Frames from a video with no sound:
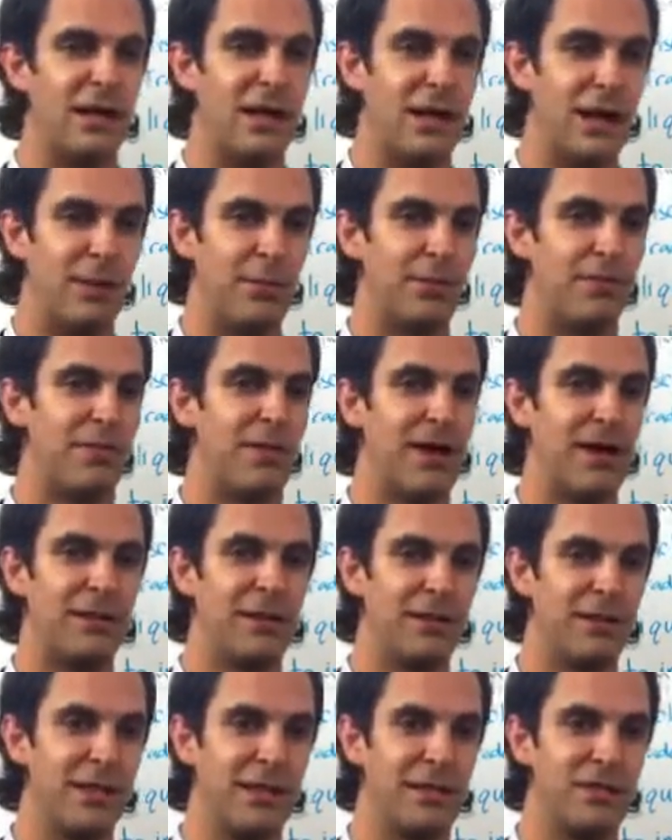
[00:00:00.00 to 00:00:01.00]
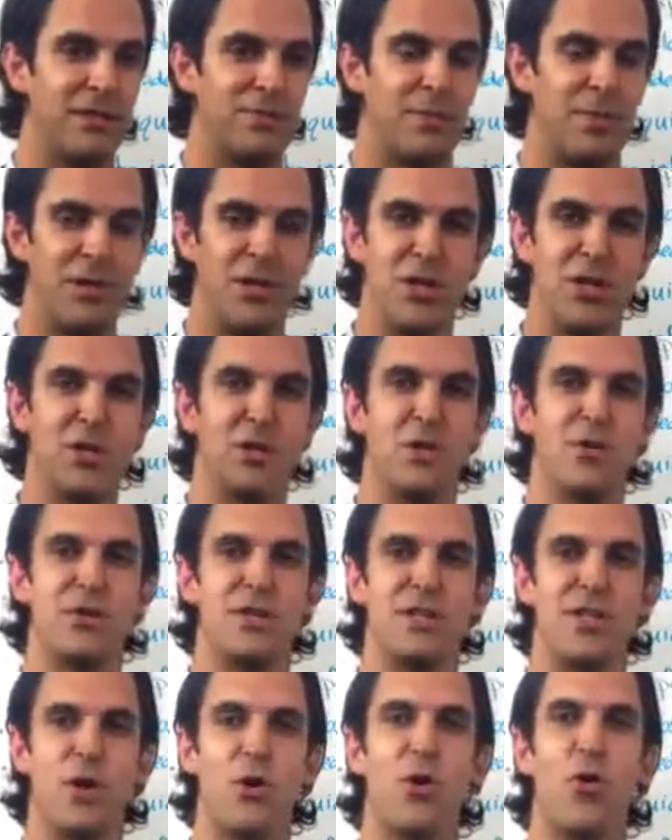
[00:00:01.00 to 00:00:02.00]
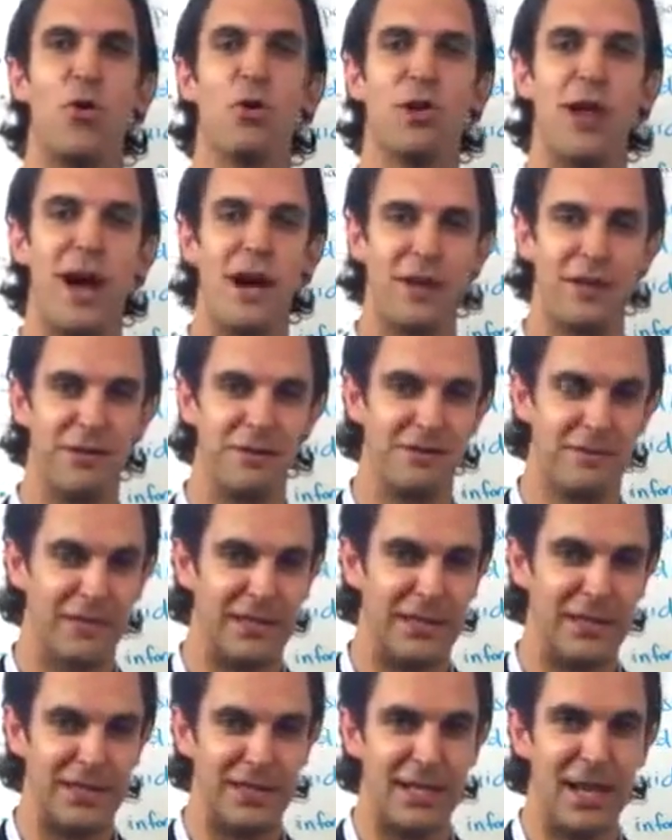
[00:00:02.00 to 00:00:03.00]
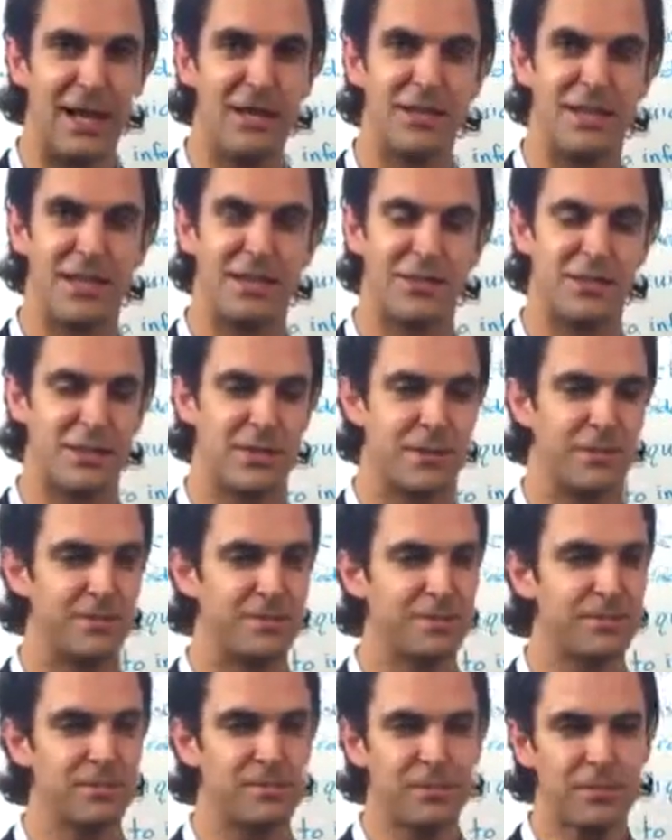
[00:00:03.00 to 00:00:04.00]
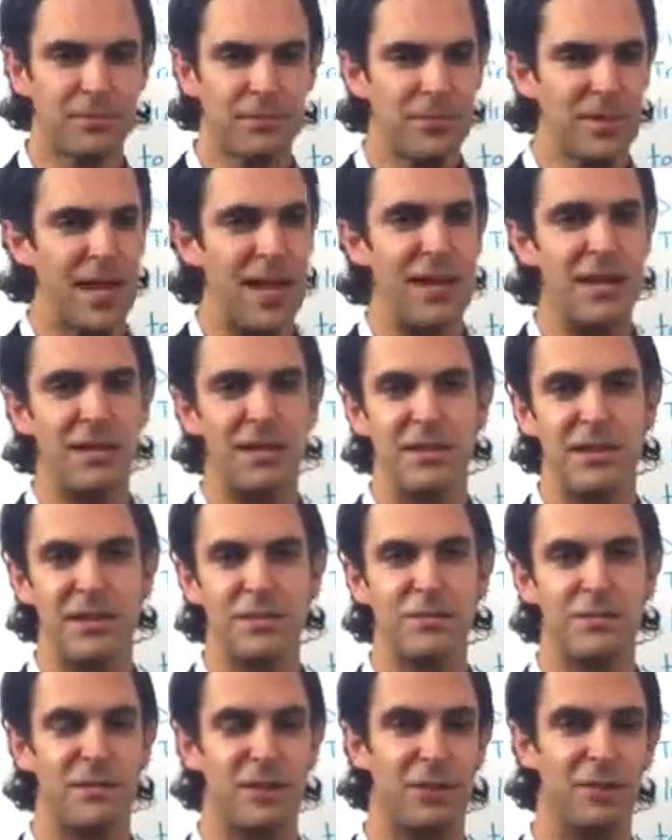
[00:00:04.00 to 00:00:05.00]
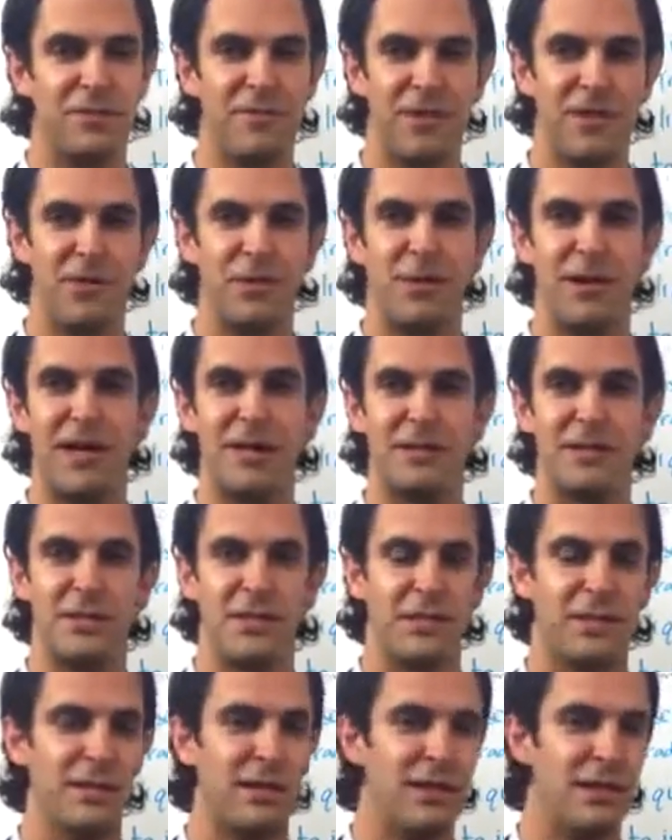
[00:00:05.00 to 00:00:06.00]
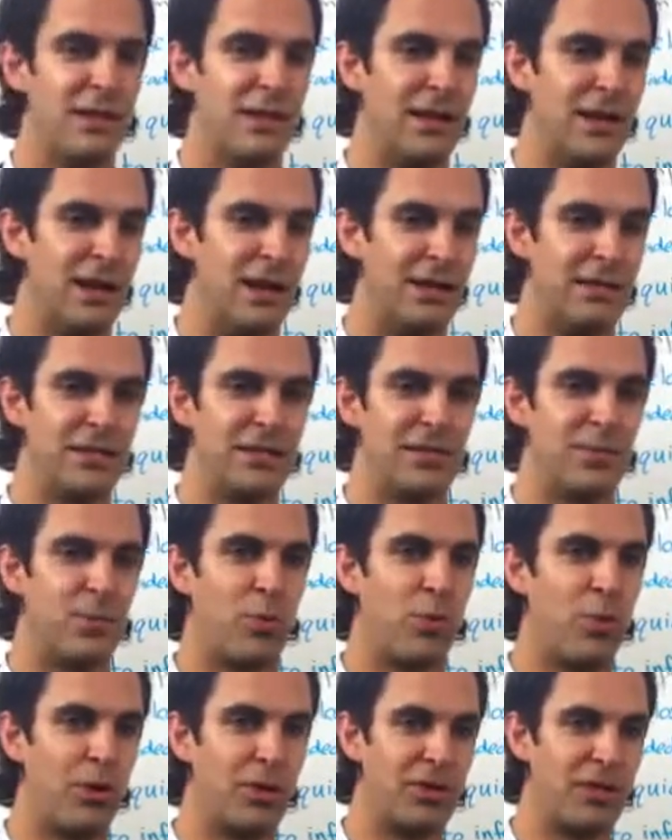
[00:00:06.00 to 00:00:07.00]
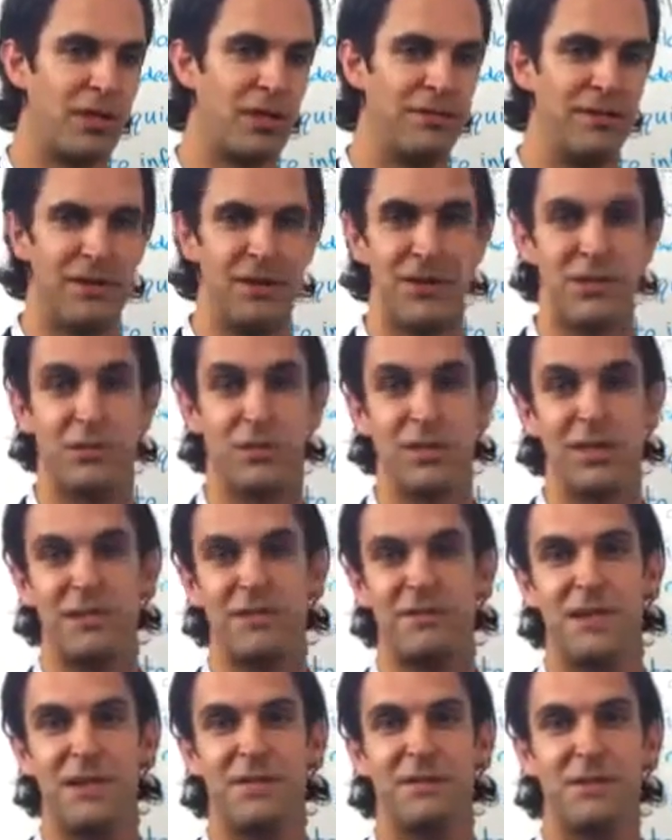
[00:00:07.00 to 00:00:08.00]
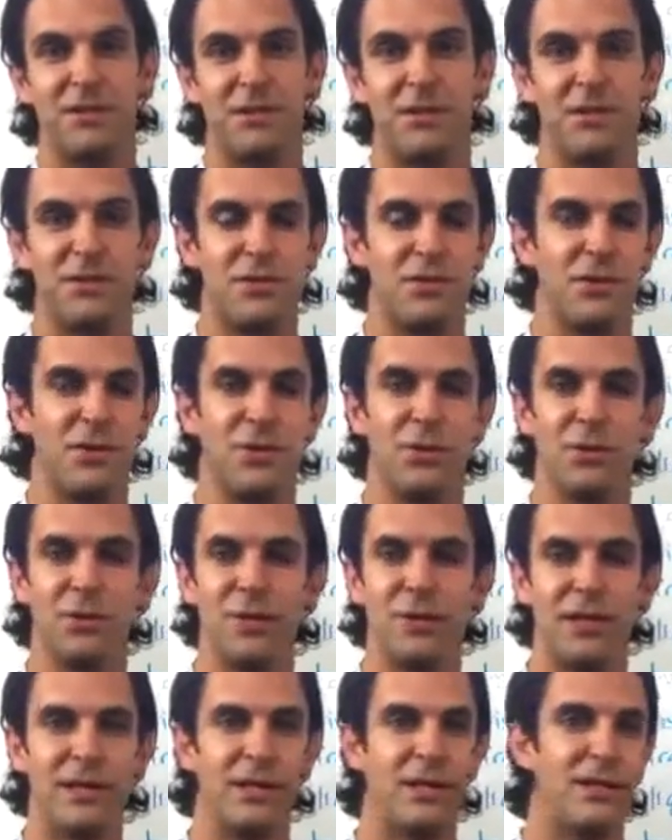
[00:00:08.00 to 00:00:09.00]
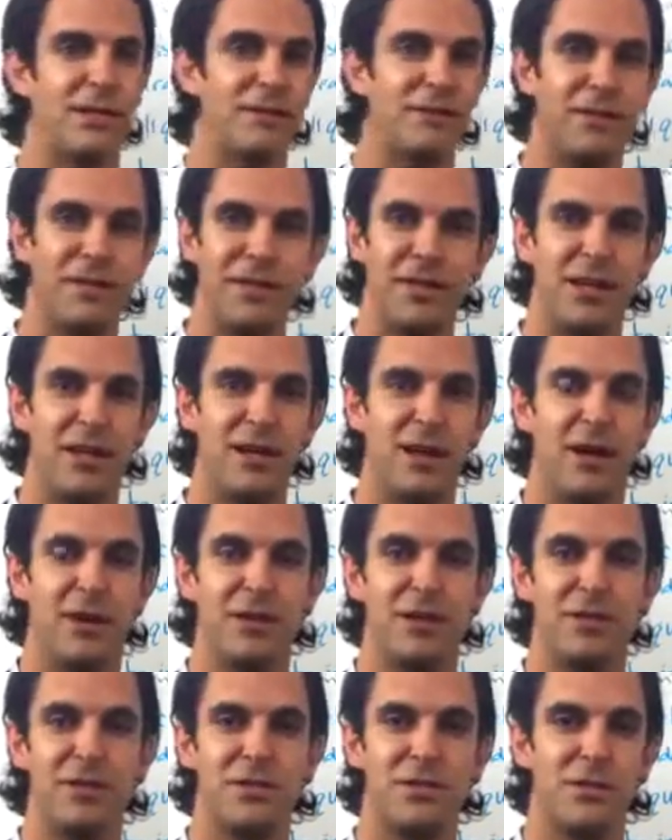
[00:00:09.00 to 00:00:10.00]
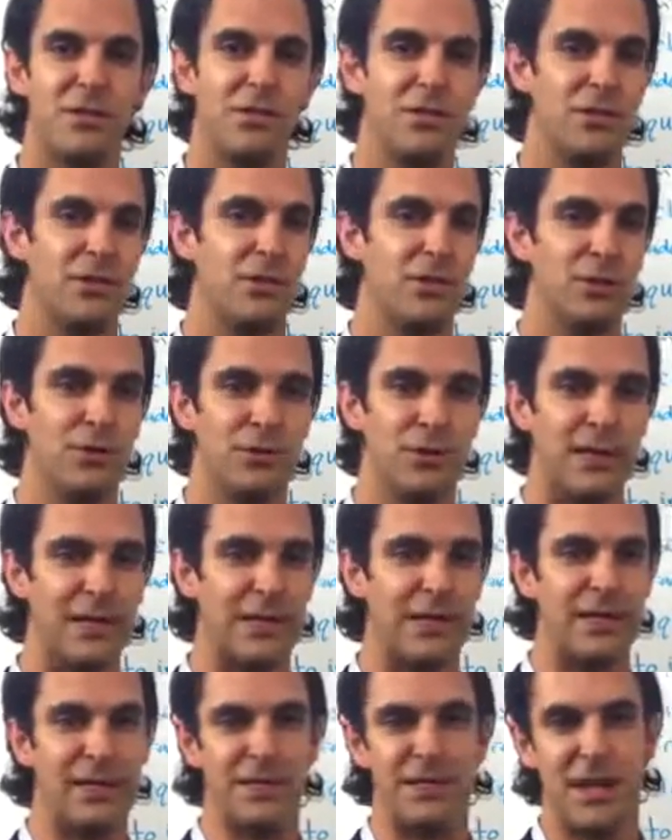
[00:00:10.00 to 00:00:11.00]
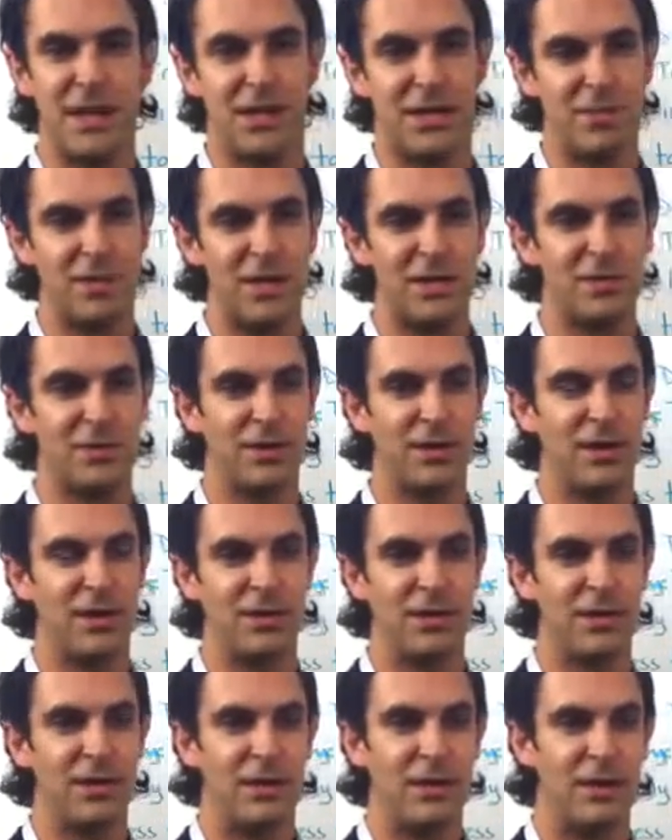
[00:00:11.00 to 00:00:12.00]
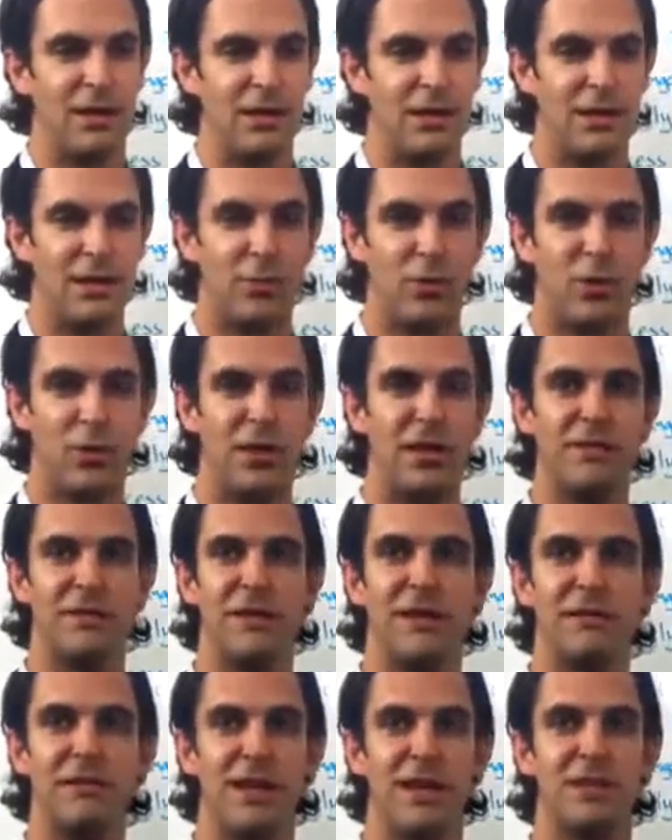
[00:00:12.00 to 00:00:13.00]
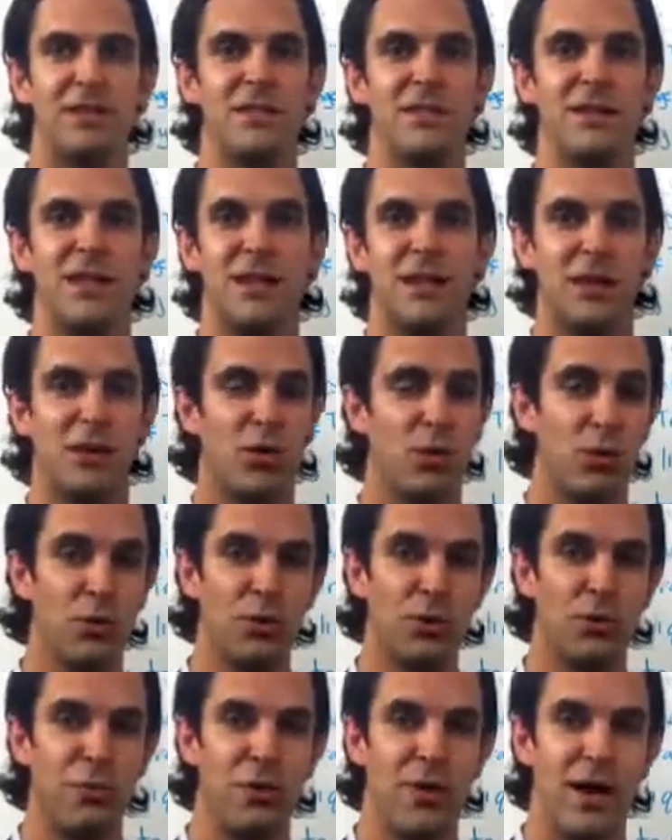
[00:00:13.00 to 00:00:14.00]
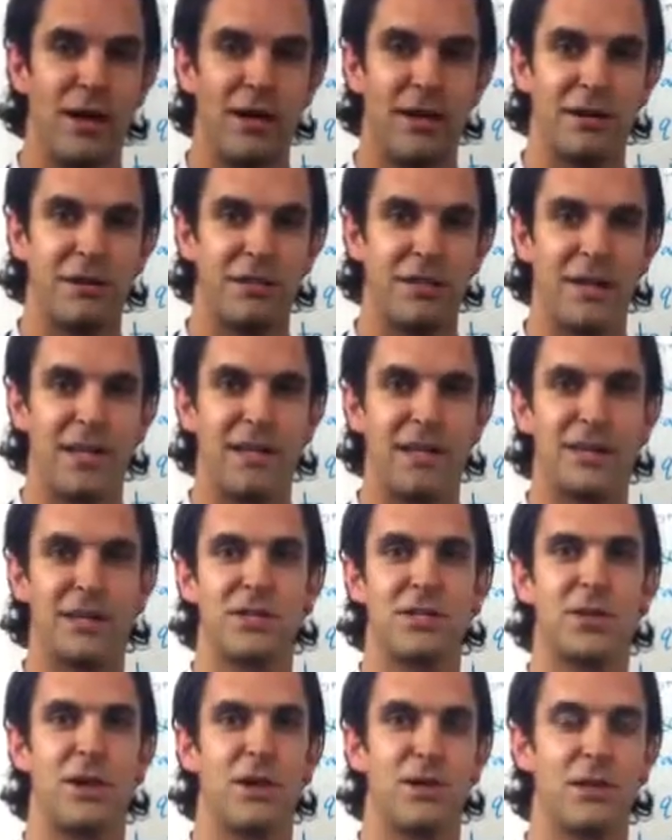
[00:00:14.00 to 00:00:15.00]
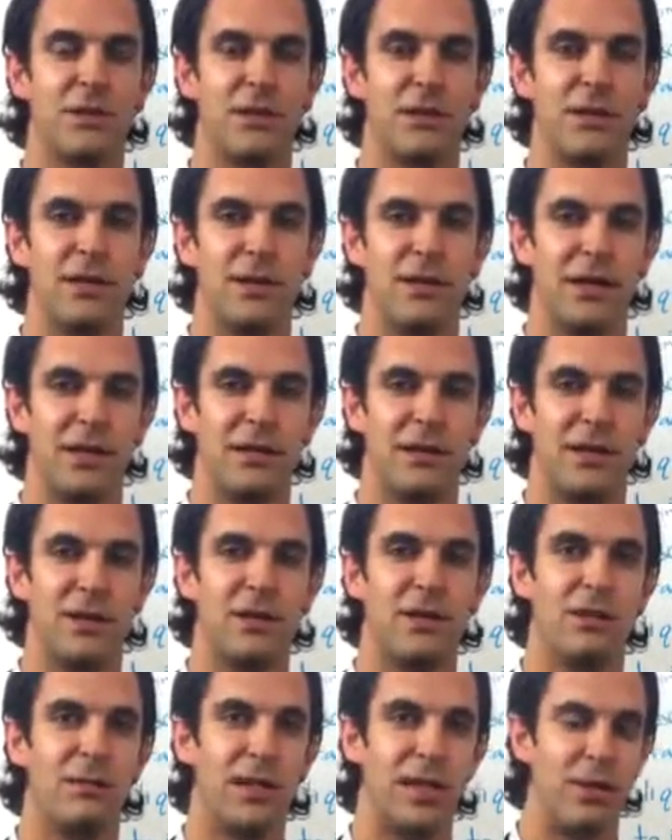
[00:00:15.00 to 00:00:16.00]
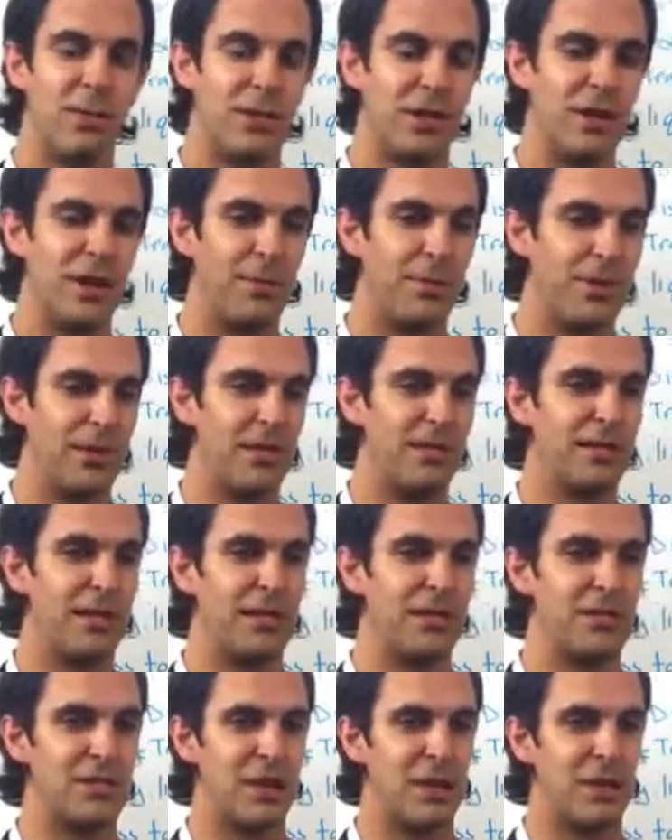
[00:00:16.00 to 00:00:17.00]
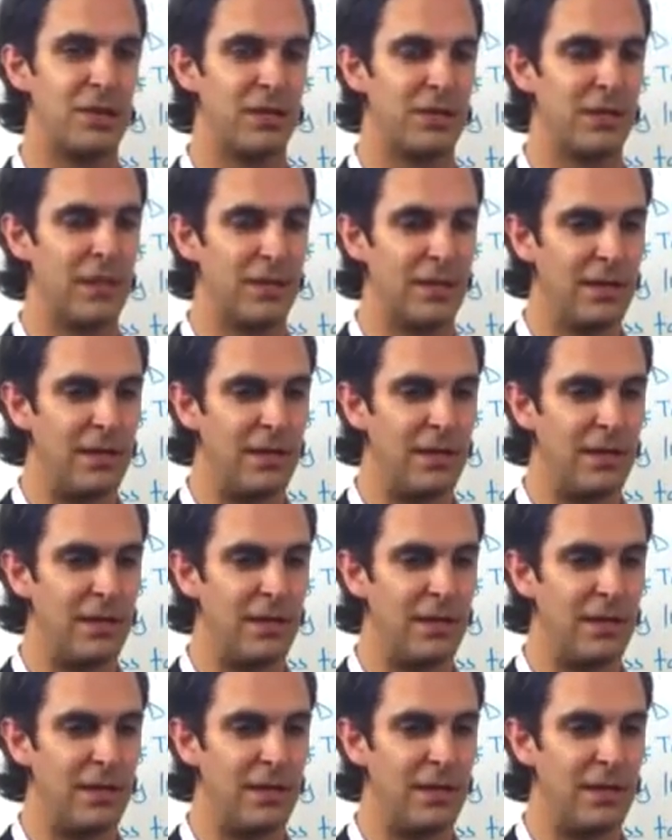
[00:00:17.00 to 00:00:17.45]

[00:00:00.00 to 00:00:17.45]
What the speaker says: But frankly, it's been used in a whole lot of contexts. Anything from fundraising to support various relief efforts, to funding an artist to do a documentary, or even investing in a cool new product via Kickstarter to help a company get started.